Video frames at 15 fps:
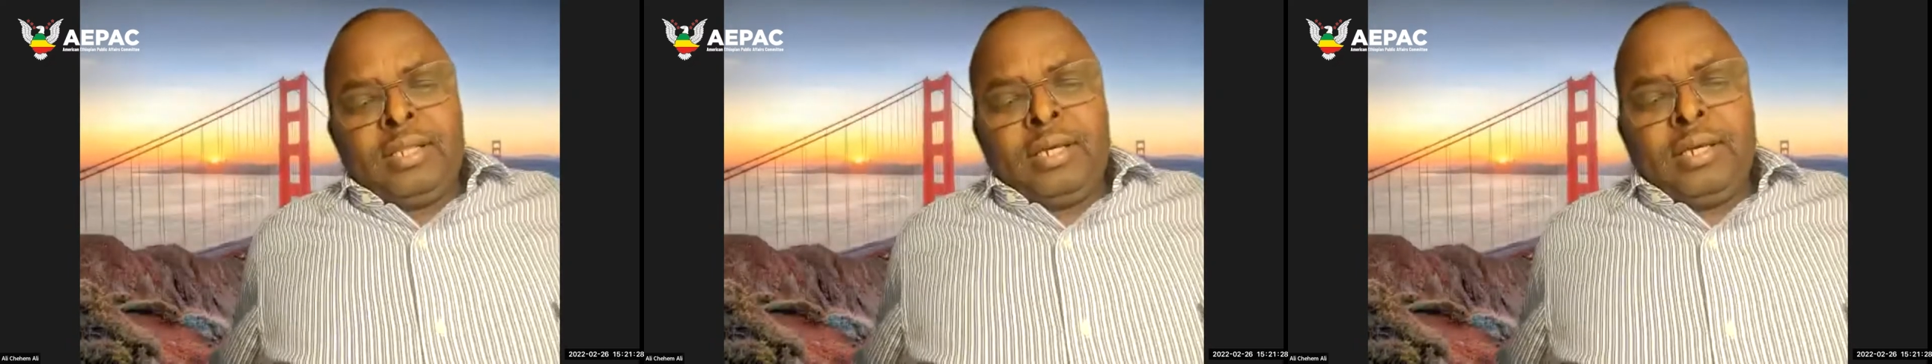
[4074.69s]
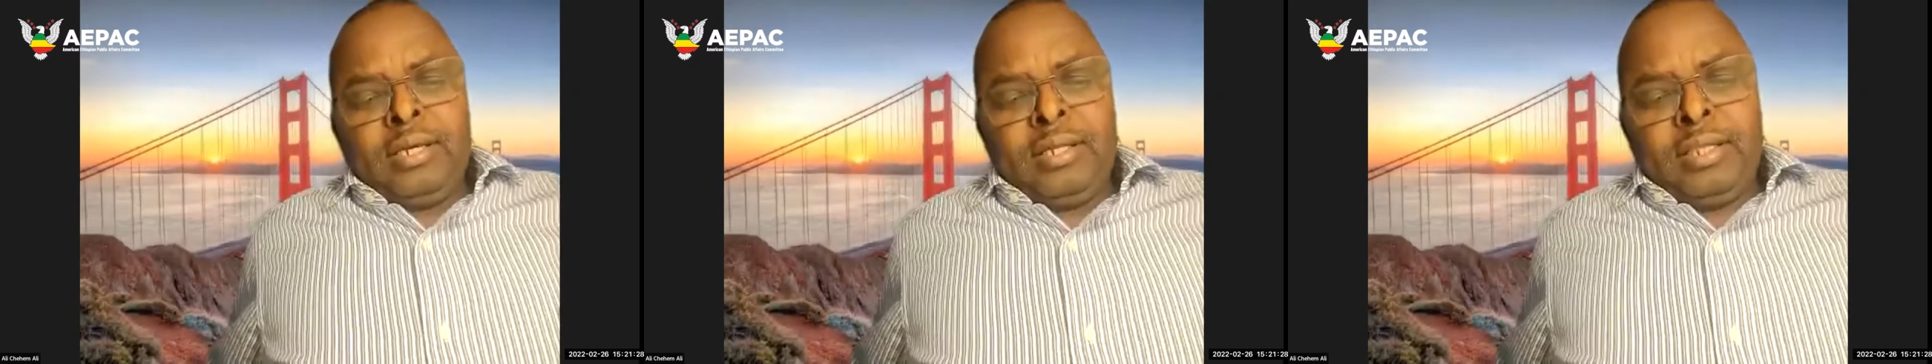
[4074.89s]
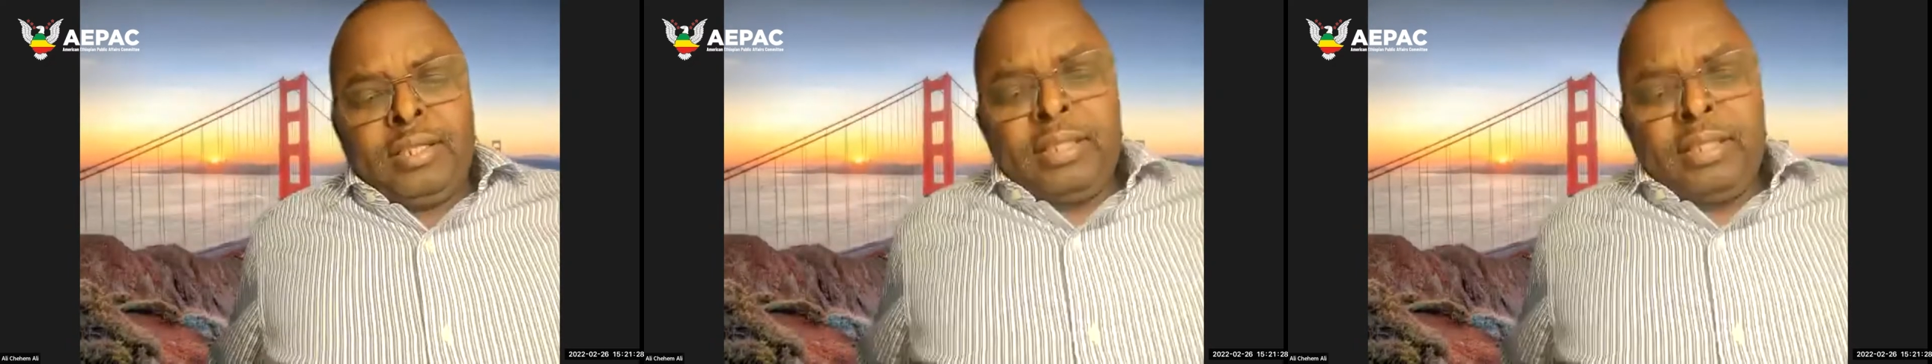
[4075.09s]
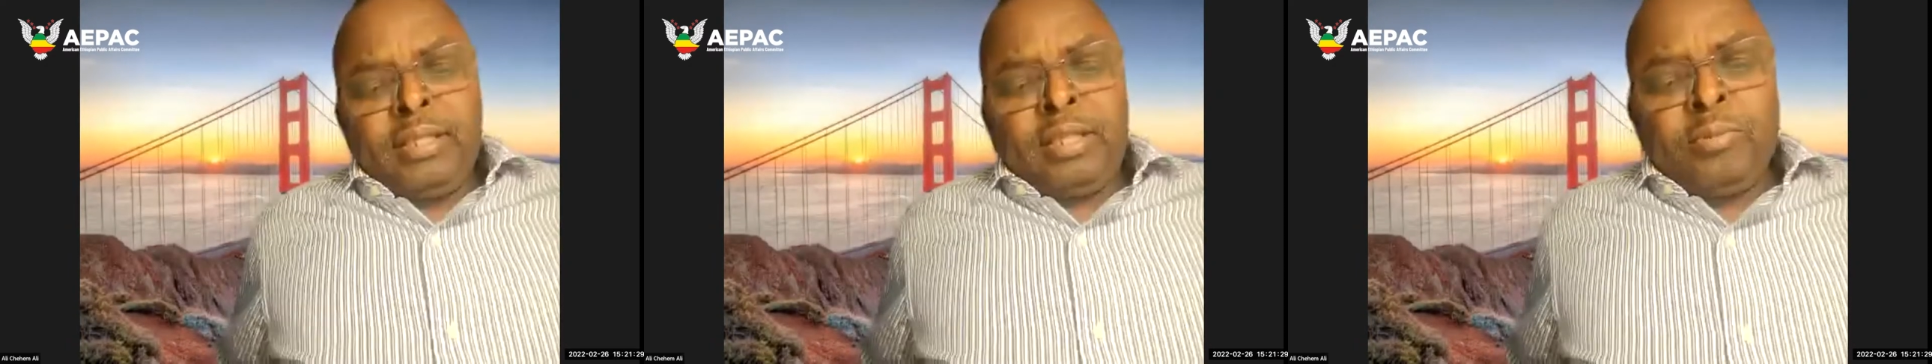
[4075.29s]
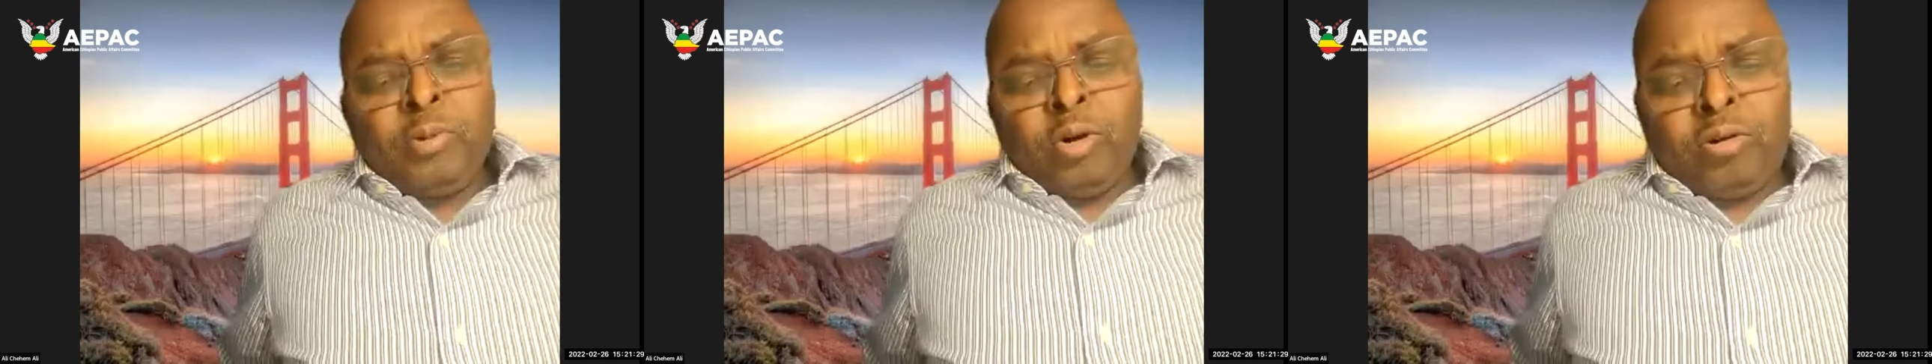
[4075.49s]
the
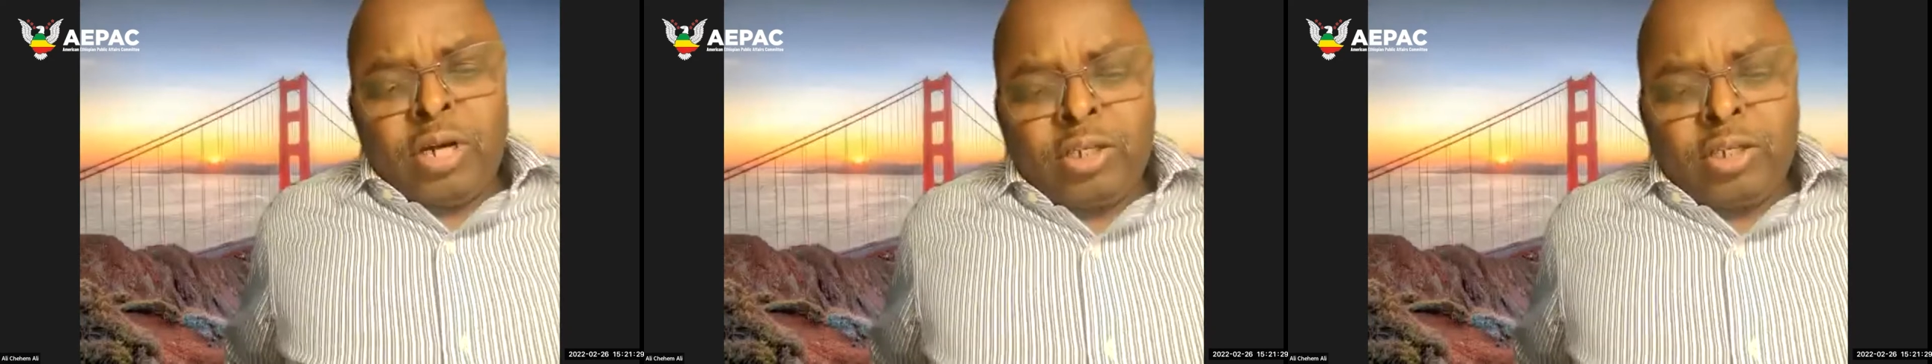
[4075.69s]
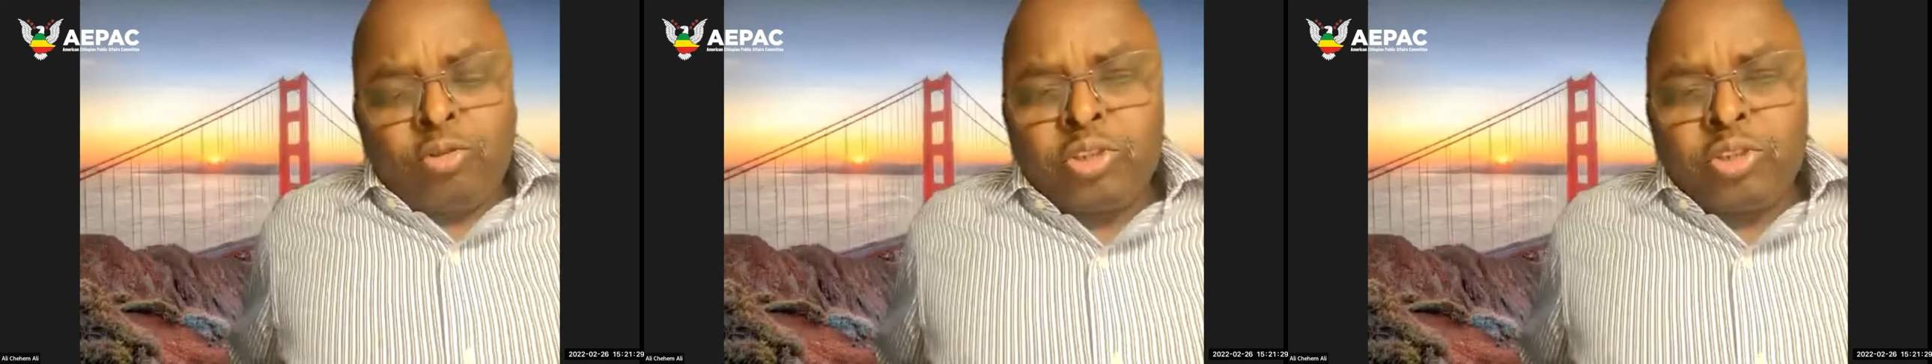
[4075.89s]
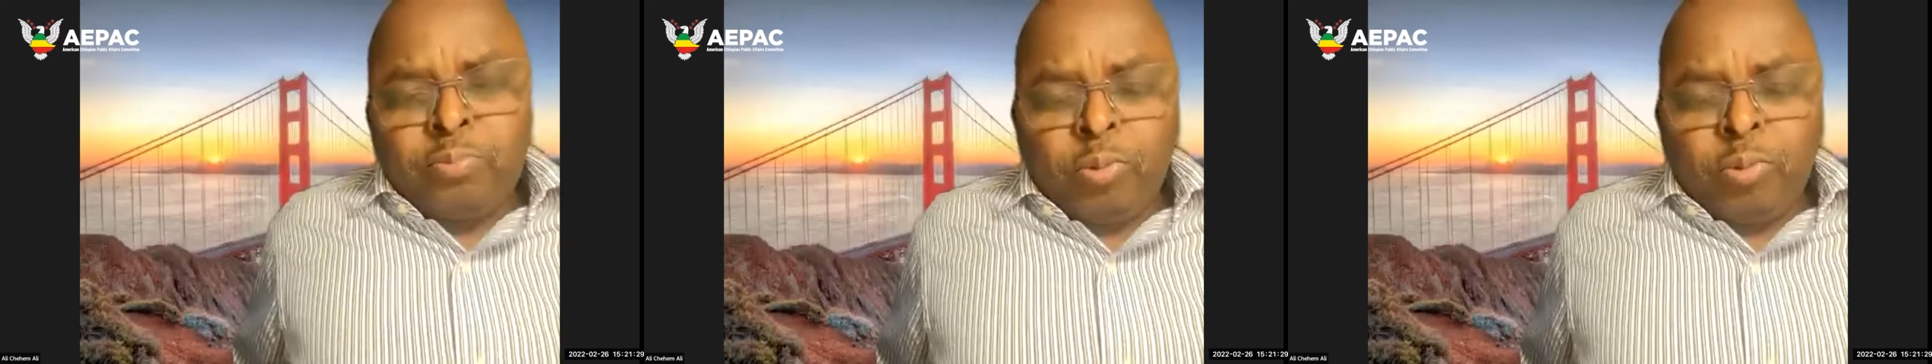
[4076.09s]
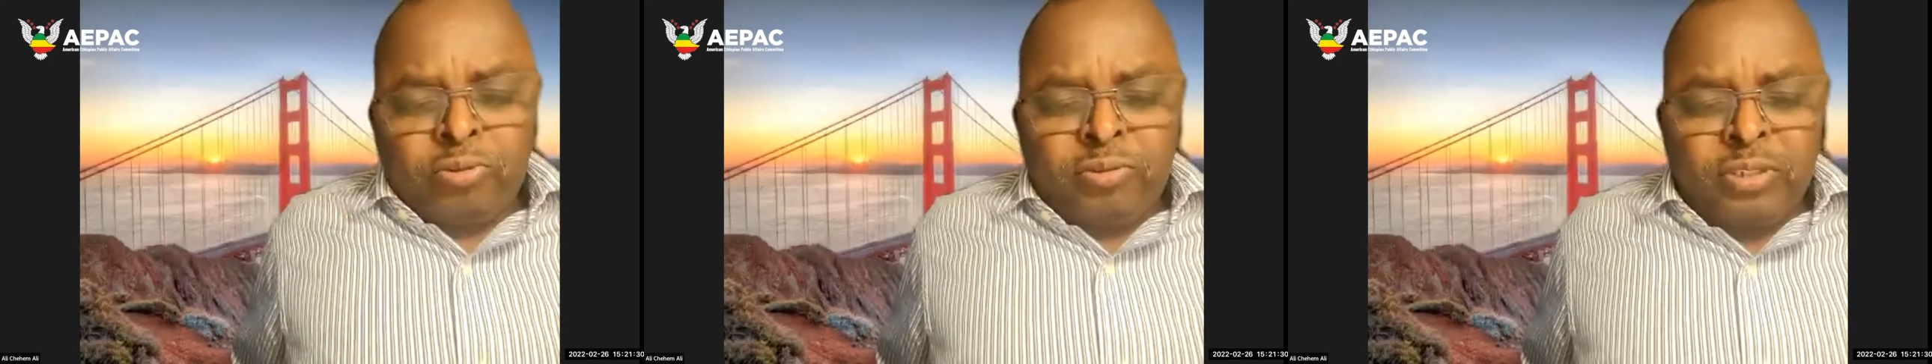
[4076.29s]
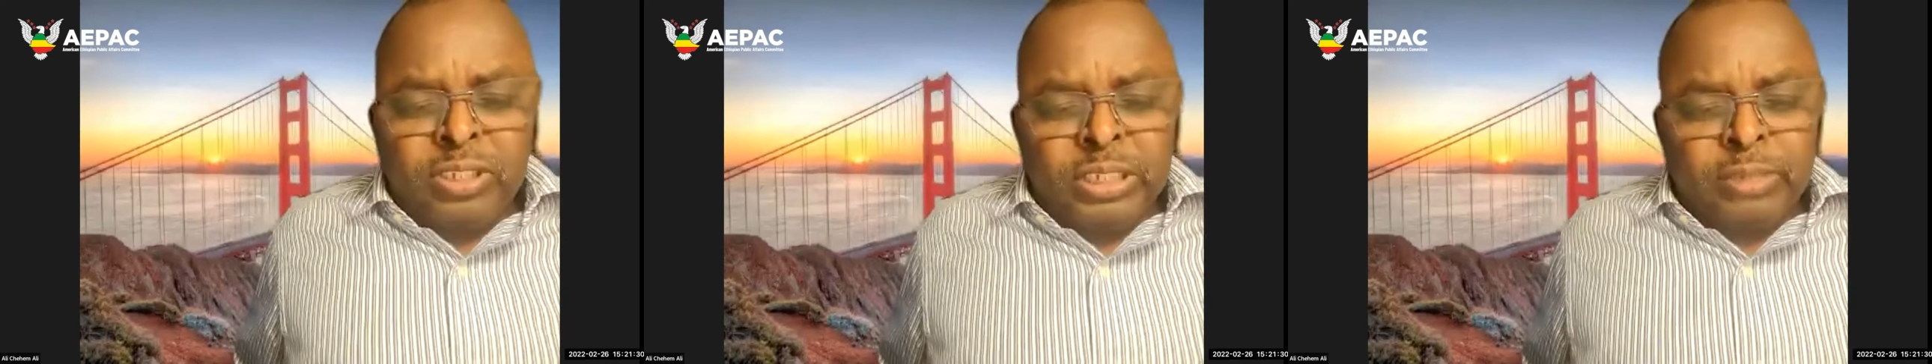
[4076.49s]
Democrats who
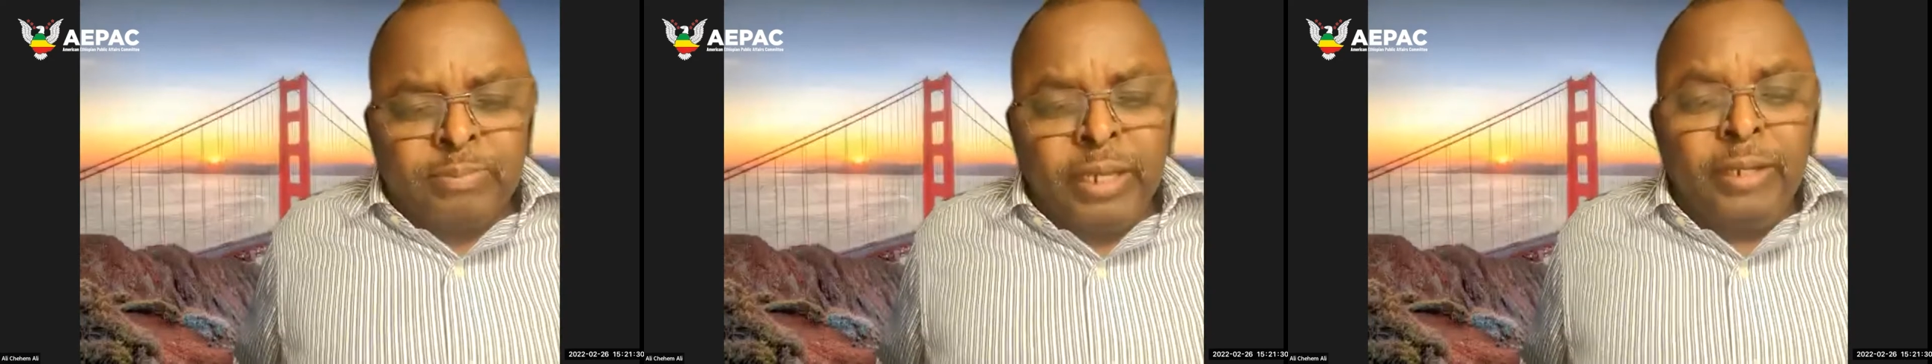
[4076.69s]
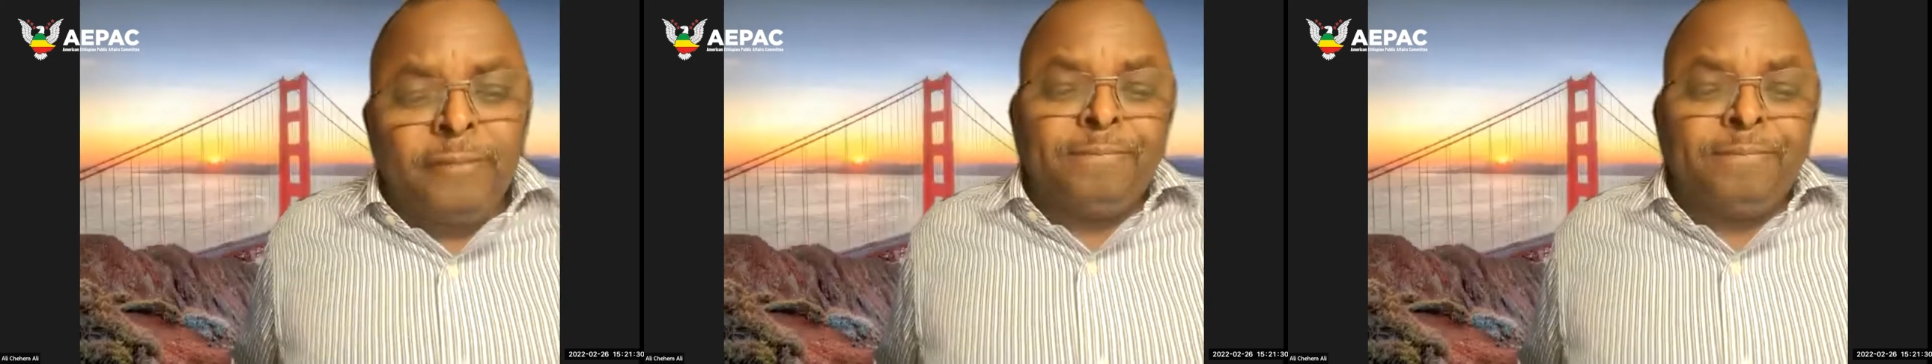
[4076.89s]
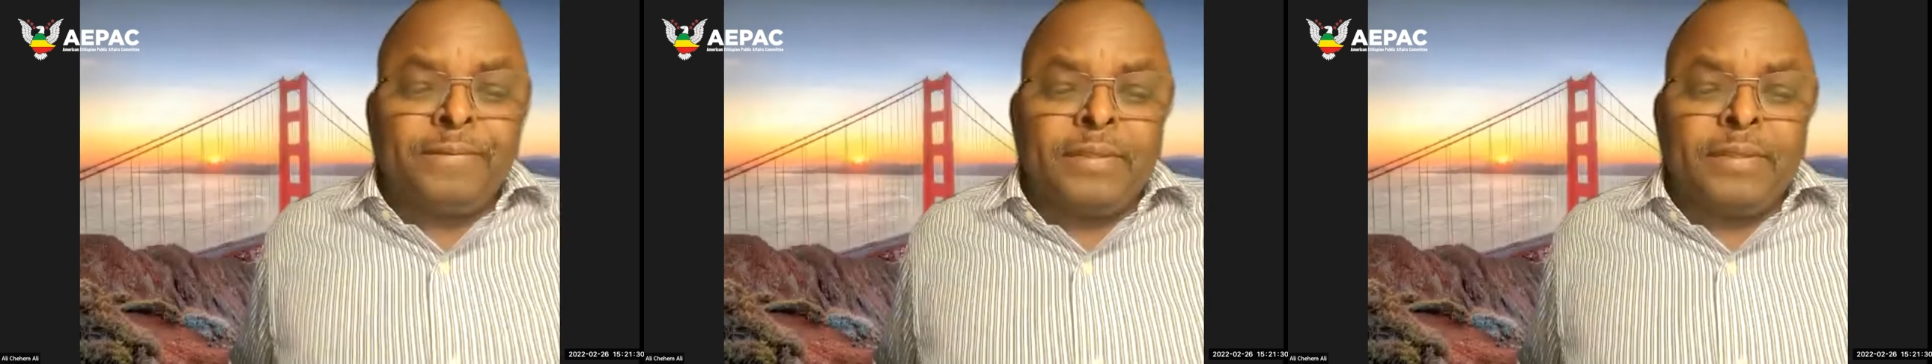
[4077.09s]
supporting this bill